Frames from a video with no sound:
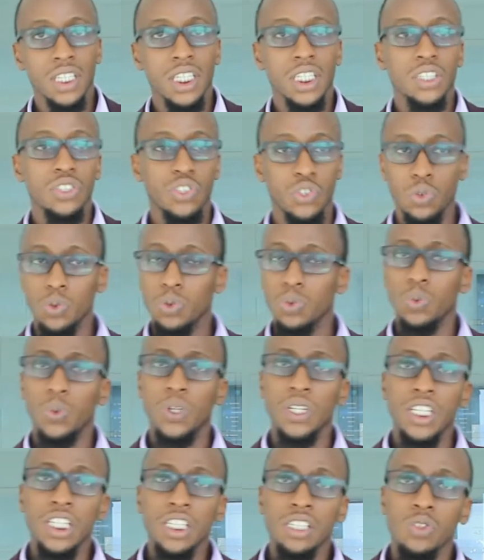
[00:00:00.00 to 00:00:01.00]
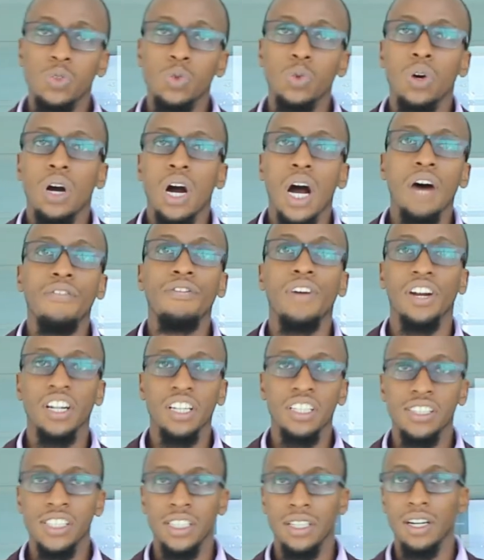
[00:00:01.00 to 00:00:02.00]
So we need to have
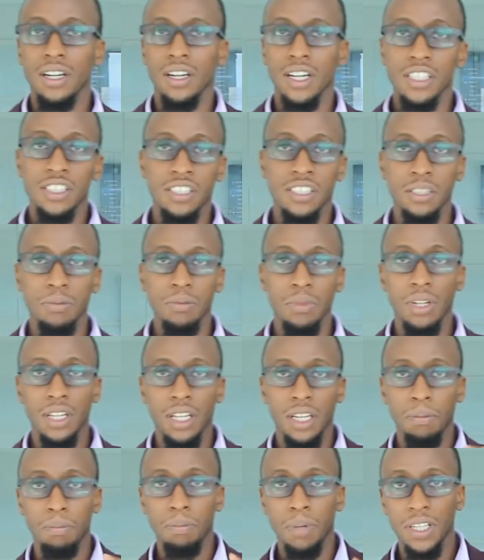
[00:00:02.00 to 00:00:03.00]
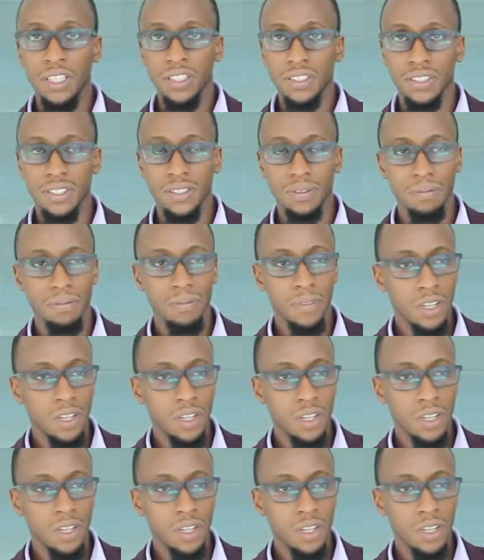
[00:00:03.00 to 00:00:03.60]
a red team in place.